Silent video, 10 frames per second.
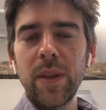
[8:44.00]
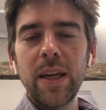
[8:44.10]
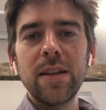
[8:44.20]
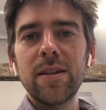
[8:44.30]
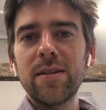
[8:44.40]

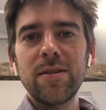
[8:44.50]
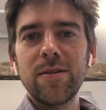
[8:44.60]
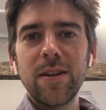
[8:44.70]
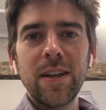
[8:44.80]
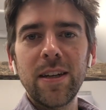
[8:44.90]

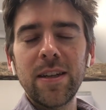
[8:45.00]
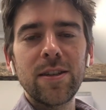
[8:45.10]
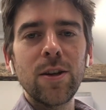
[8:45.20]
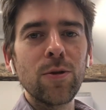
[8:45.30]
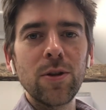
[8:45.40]
it's
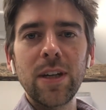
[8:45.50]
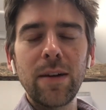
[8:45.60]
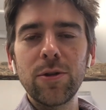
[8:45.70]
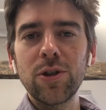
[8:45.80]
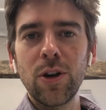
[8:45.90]
so good to
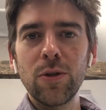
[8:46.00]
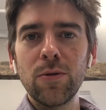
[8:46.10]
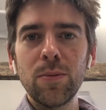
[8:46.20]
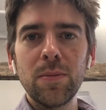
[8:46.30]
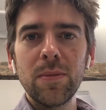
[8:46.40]
have a
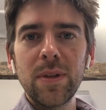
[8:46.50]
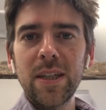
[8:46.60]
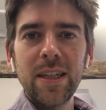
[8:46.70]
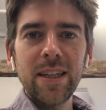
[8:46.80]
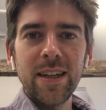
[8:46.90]
showroom
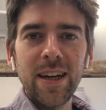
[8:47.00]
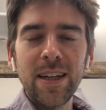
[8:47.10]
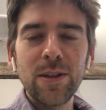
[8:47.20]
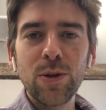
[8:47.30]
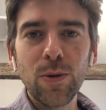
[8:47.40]

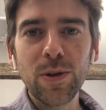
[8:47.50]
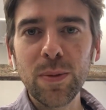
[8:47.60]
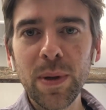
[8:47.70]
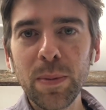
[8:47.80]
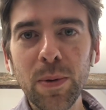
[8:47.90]
and talk
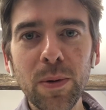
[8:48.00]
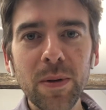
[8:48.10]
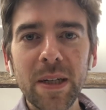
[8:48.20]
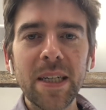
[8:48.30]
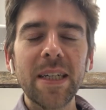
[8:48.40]
to people
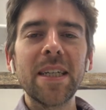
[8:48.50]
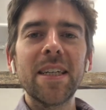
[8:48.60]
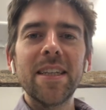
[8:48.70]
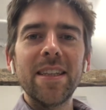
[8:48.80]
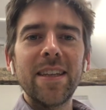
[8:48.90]

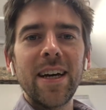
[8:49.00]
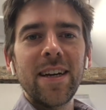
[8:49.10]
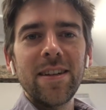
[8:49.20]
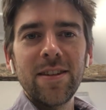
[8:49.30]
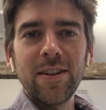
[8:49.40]

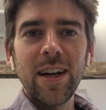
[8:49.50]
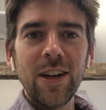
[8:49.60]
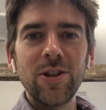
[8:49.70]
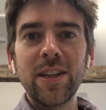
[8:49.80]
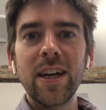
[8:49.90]
there,
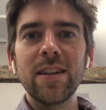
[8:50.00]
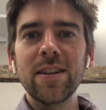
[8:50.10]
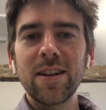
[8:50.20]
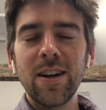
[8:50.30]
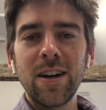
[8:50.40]
actually get in
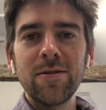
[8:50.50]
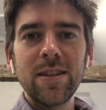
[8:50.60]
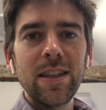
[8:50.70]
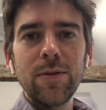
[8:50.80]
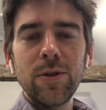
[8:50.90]
the car
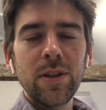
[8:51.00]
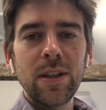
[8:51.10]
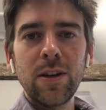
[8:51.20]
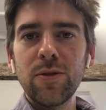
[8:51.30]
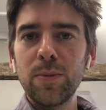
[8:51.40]
and see for
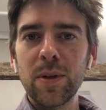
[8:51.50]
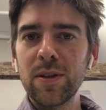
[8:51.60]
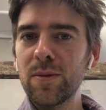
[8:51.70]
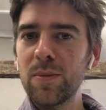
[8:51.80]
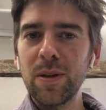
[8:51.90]
yourself,
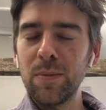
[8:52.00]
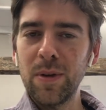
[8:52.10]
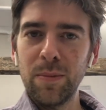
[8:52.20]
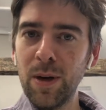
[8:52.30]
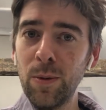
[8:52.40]
because
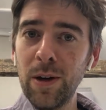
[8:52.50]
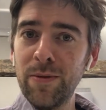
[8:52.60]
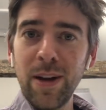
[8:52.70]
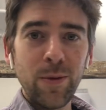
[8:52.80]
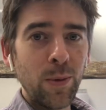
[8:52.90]
my
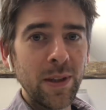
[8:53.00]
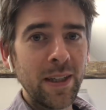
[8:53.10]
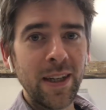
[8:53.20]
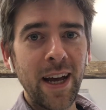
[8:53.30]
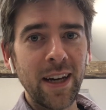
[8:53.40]
wife never
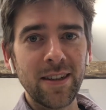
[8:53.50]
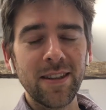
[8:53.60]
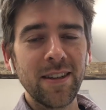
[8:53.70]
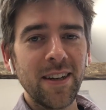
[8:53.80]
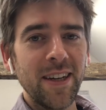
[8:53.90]
wanted an X,